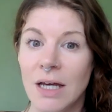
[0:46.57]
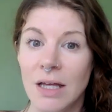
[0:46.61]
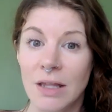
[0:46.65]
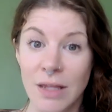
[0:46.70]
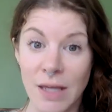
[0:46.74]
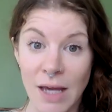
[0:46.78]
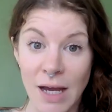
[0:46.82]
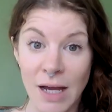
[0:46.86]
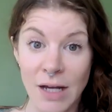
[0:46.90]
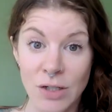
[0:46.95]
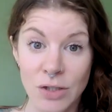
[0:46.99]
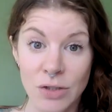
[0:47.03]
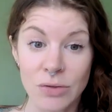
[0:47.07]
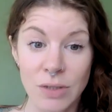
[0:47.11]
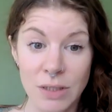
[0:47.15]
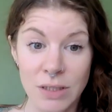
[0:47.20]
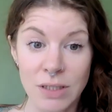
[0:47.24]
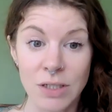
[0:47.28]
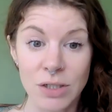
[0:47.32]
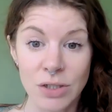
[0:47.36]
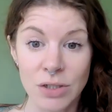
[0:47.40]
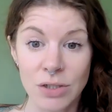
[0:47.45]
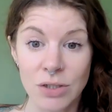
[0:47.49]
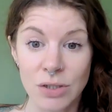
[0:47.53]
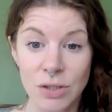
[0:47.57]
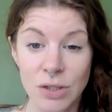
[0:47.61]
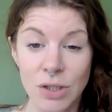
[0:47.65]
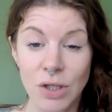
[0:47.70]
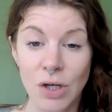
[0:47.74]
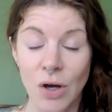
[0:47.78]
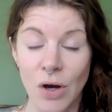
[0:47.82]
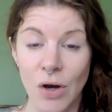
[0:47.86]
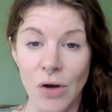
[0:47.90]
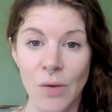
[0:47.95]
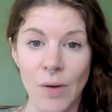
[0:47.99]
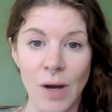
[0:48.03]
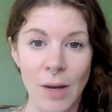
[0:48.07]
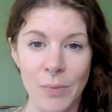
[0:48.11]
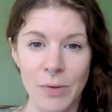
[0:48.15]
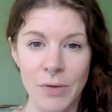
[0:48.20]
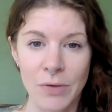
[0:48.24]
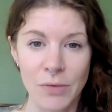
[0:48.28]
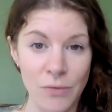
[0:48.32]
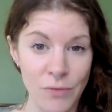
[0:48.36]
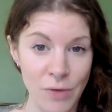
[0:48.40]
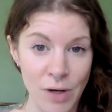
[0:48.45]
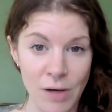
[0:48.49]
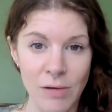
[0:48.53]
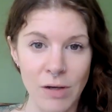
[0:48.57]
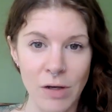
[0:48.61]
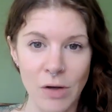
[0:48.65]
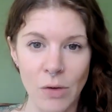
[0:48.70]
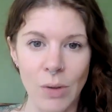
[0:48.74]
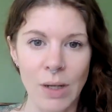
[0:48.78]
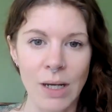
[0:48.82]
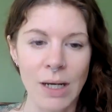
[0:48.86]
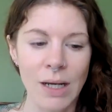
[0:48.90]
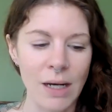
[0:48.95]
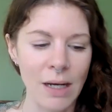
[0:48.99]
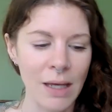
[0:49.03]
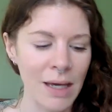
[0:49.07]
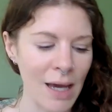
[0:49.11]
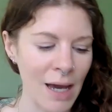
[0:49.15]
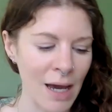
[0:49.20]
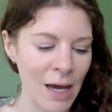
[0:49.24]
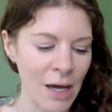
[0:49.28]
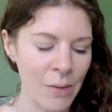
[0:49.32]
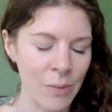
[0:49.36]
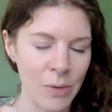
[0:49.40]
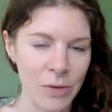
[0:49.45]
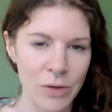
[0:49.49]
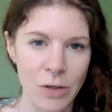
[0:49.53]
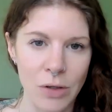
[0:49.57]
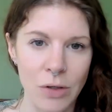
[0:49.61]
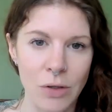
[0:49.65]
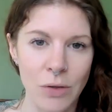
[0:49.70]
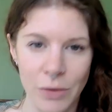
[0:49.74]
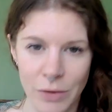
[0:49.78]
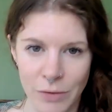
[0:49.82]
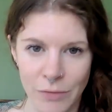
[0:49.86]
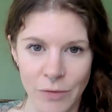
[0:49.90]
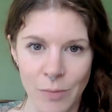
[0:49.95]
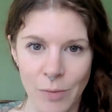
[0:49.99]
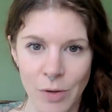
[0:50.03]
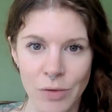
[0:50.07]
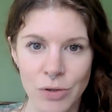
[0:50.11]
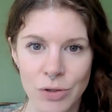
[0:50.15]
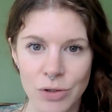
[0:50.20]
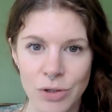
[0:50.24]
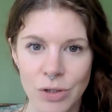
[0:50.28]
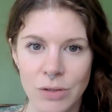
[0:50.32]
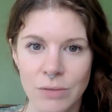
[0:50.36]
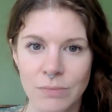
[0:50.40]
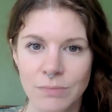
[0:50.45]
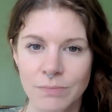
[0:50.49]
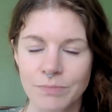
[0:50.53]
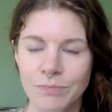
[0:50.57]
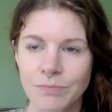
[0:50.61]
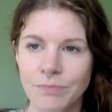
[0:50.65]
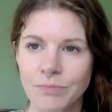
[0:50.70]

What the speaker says: the actual decision to go happened very quickly and with a lot of emotion.